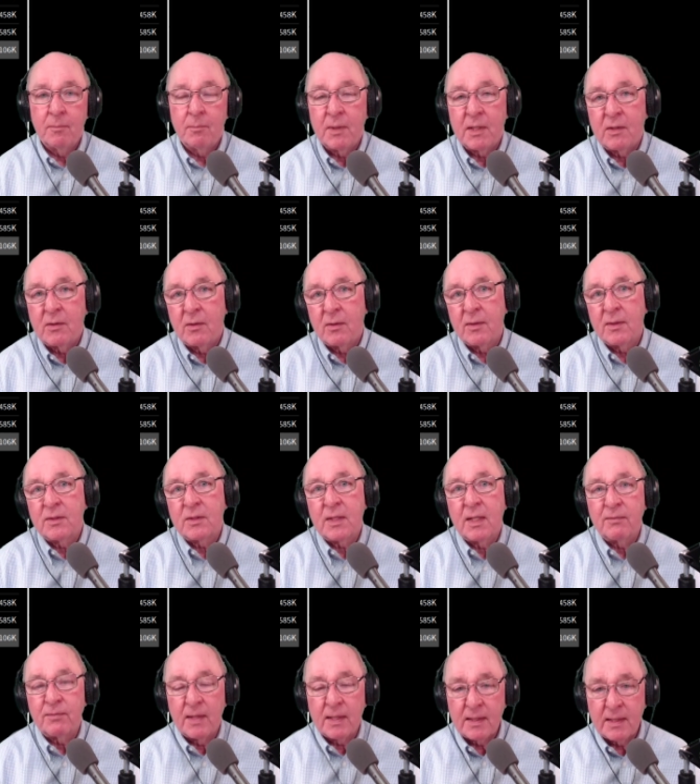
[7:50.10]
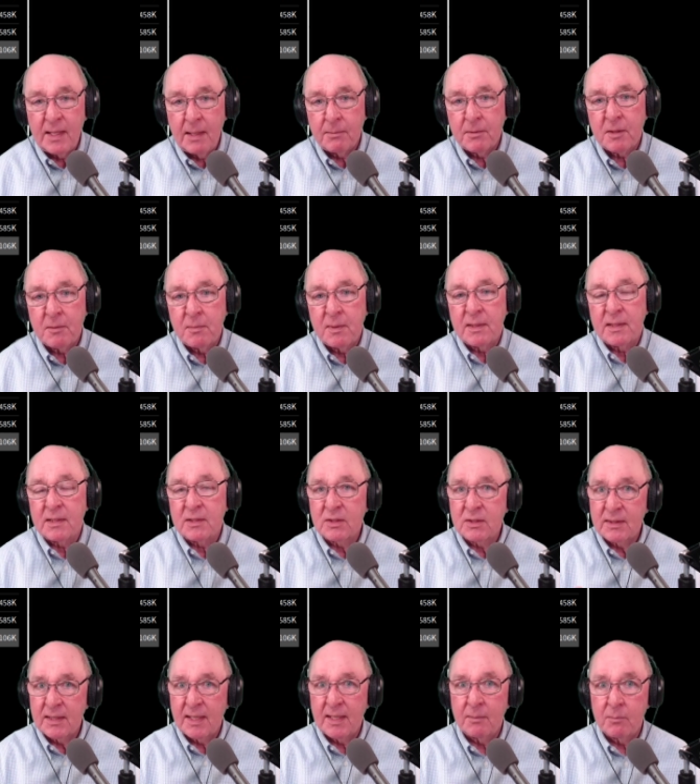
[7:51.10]
Because if I keep them in the
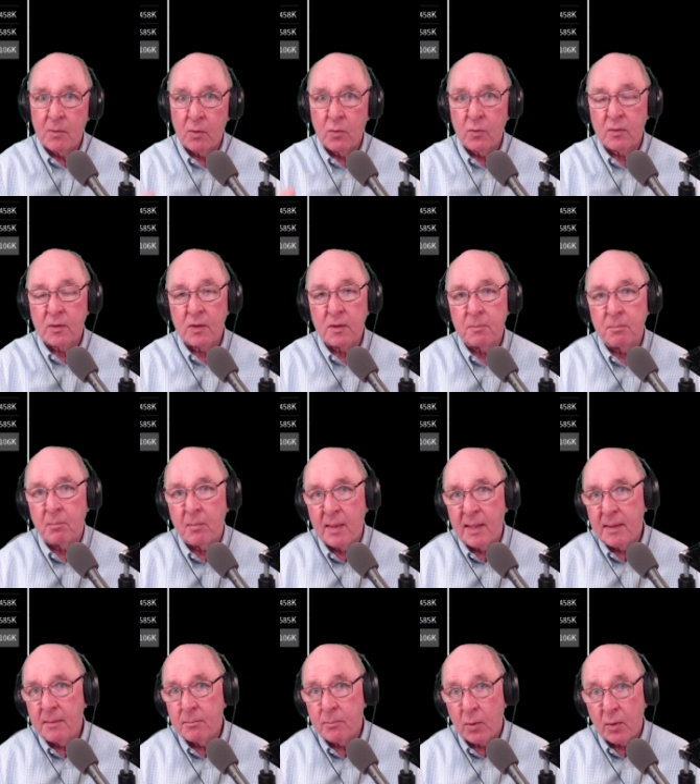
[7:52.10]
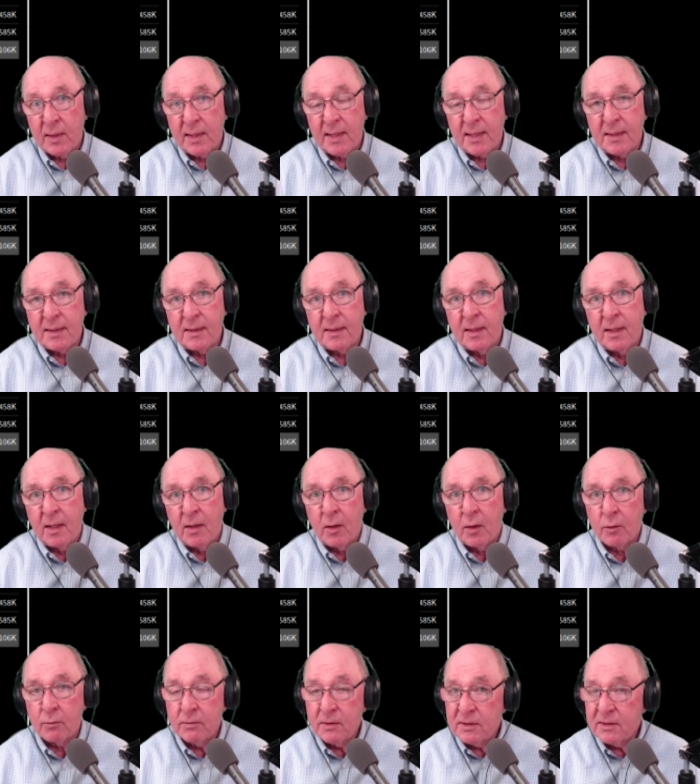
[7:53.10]
same order, my brain
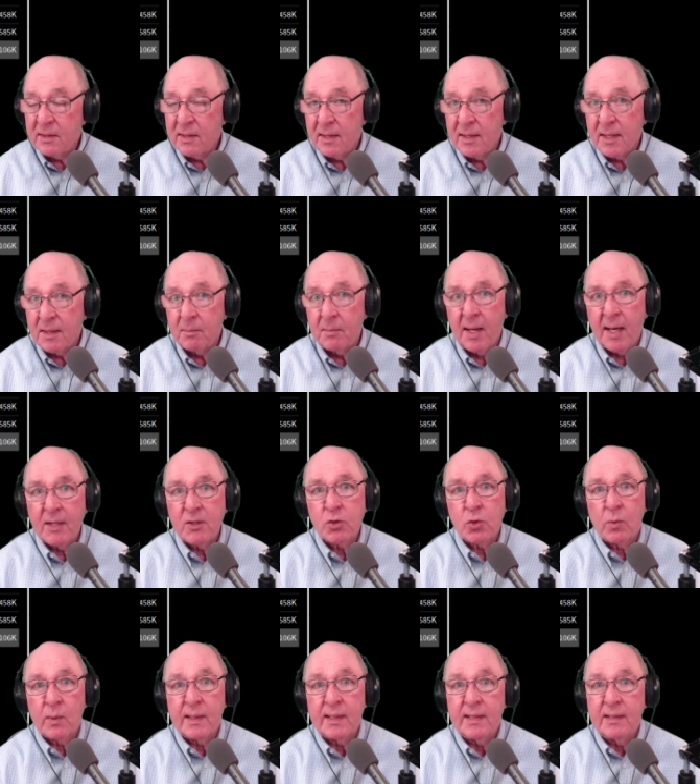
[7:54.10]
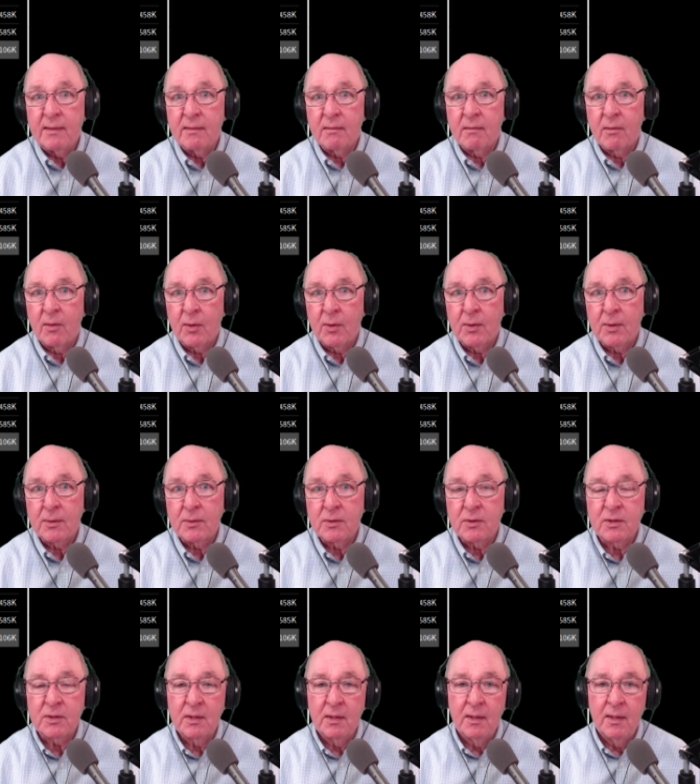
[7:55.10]
over time actually
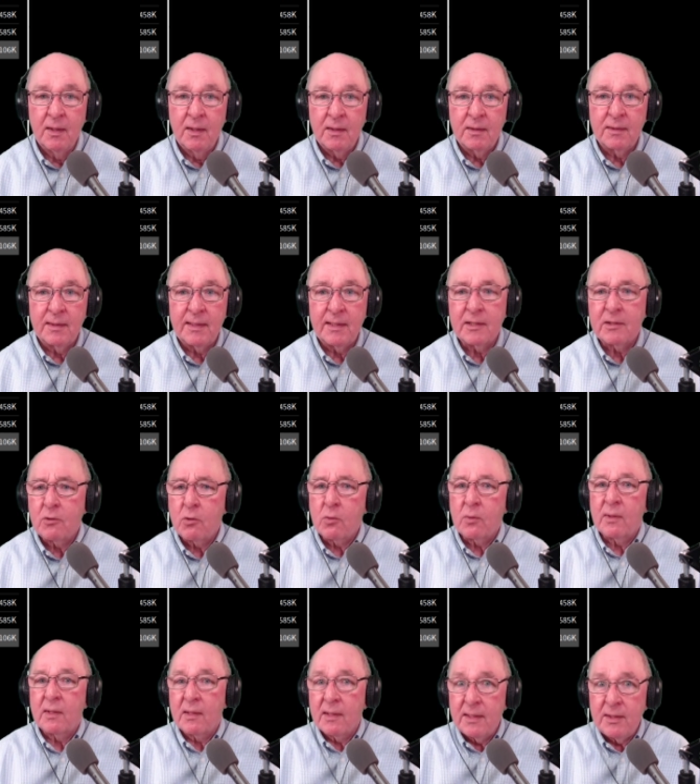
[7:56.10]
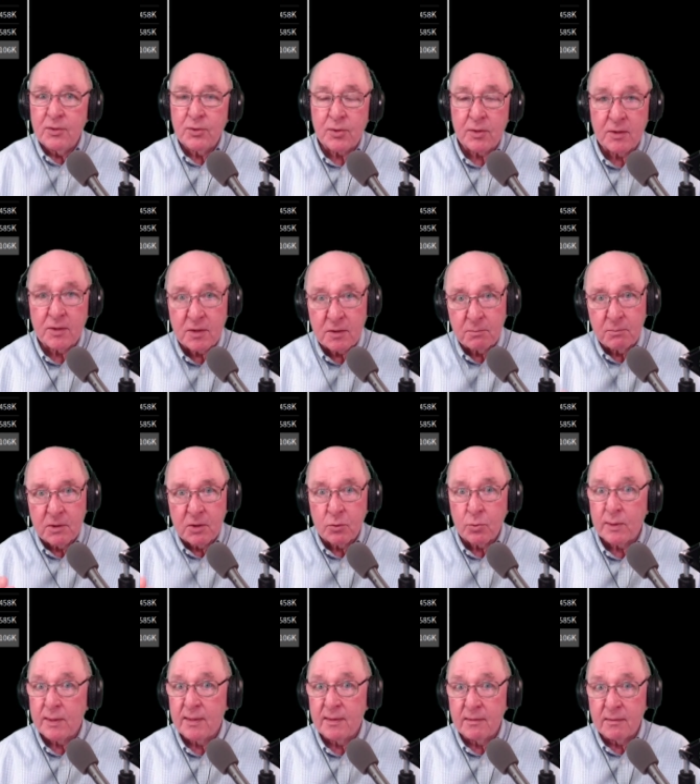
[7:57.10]
learns the correlations
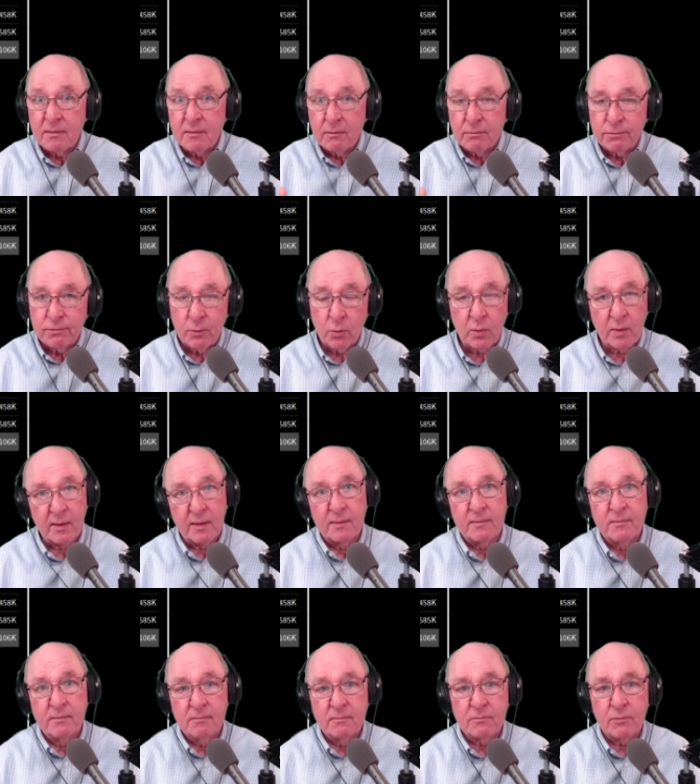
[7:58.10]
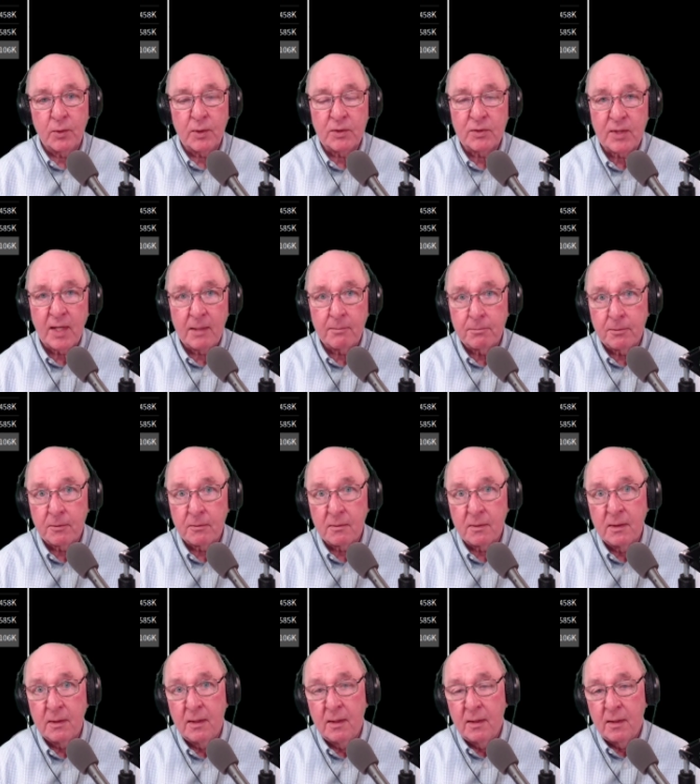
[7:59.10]
between the 4. For
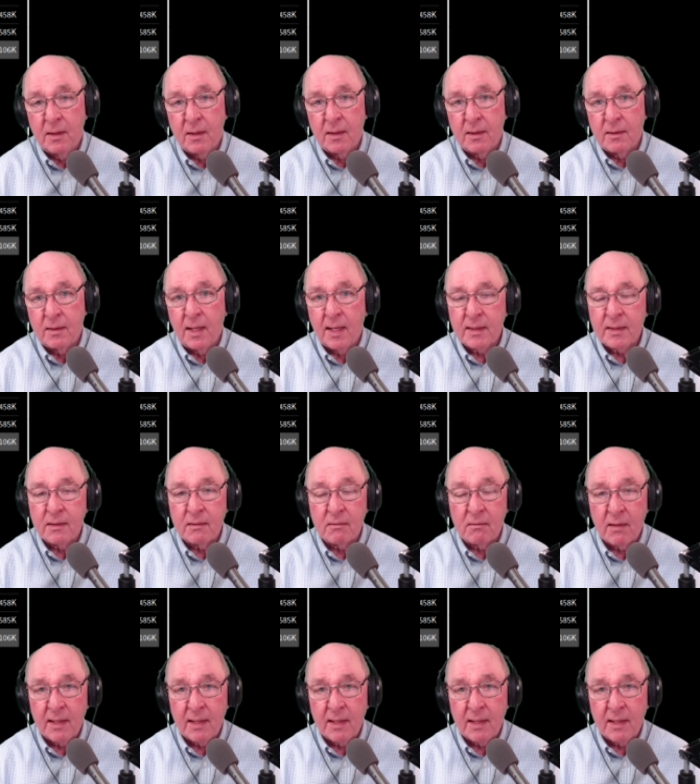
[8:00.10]
example, I can